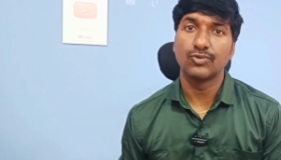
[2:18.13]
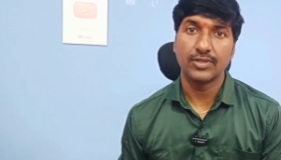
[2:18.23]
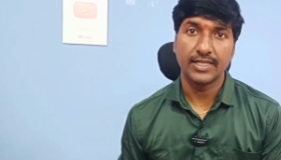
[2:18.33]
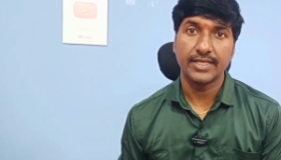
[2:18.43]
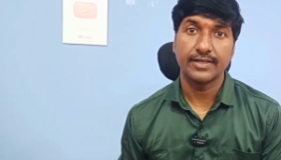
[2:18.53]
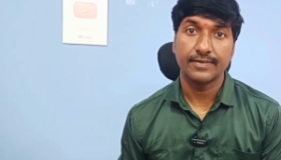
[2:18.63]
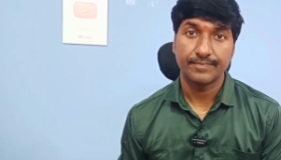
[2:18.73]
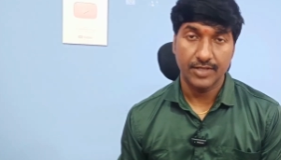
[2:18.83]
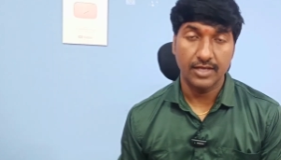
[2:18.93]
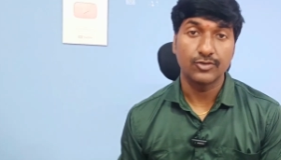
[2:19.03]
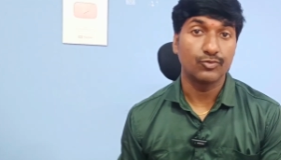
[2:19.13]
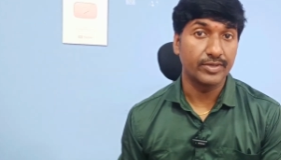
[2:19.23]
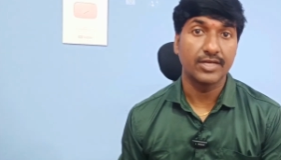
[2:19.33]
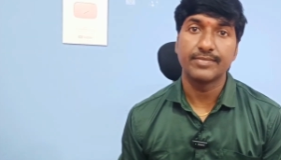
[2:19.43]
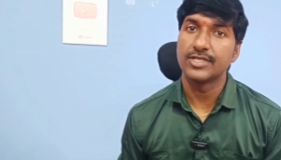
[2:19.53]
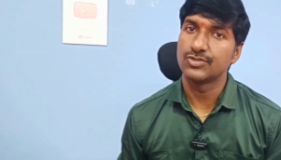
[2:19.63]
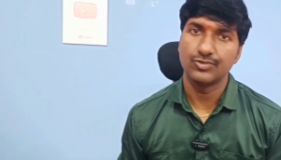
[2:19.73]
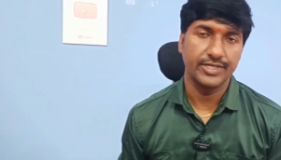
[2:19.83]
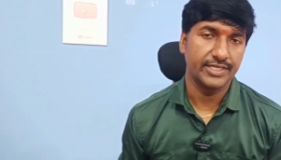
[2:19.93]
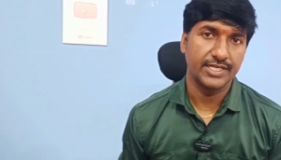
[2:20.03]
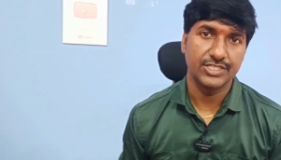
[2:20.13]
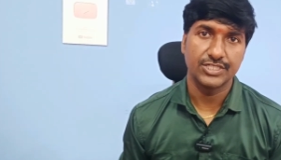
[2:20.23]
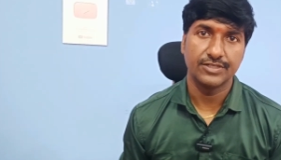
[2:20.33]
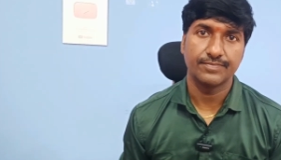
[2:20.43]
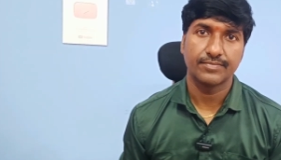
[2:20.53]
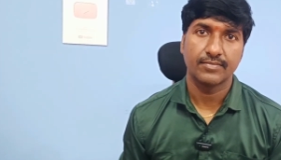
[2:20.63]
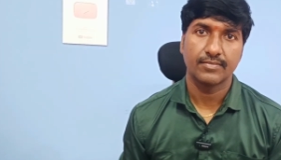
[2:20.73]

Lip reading: to learn or to become an Azure data engineer.